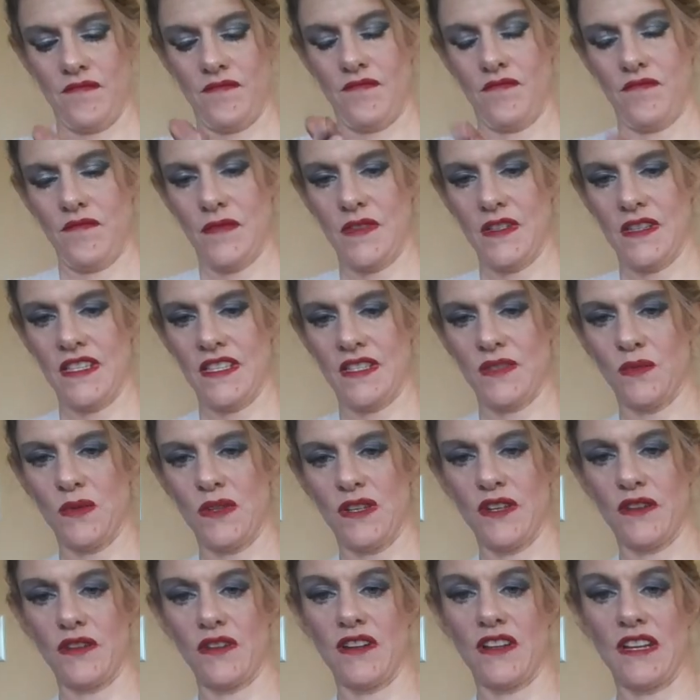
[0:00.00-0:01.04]
And this one
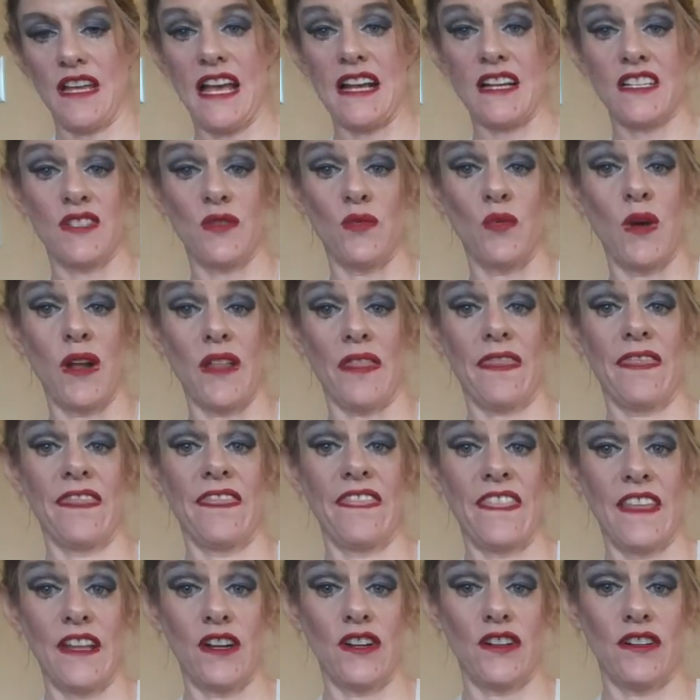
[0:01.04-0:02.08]
you're going to actually want
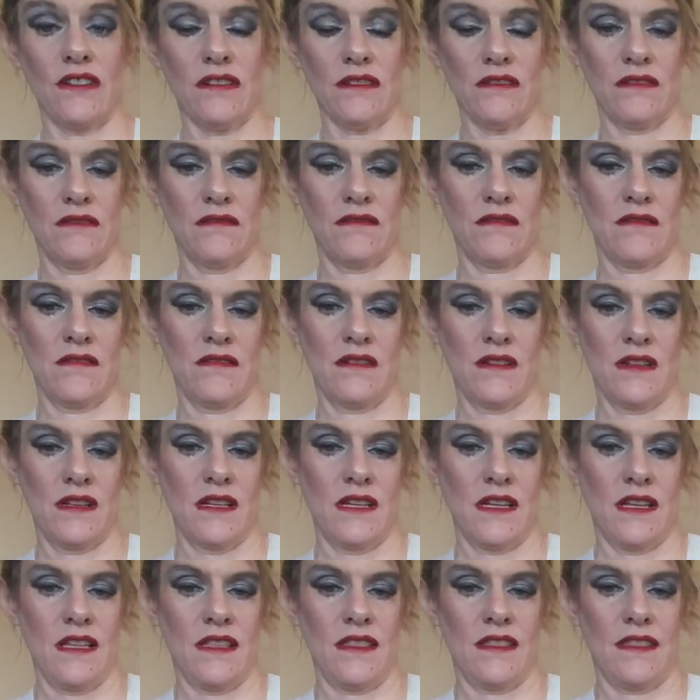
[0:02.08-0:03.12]
thinner
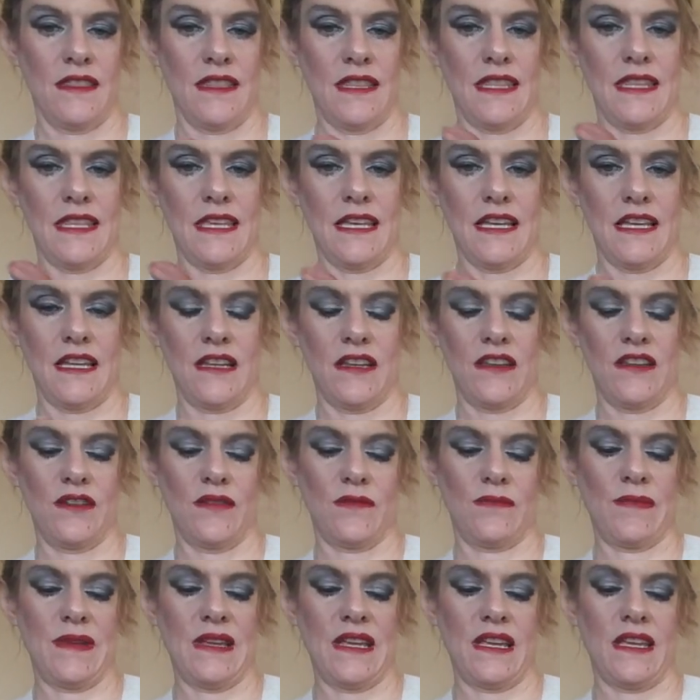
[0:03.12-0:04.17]
than your
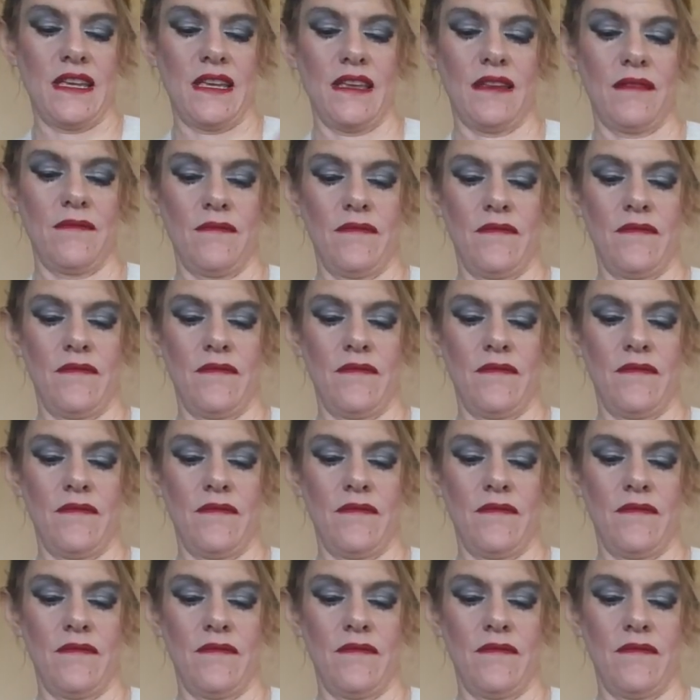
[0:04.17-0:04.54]
pinky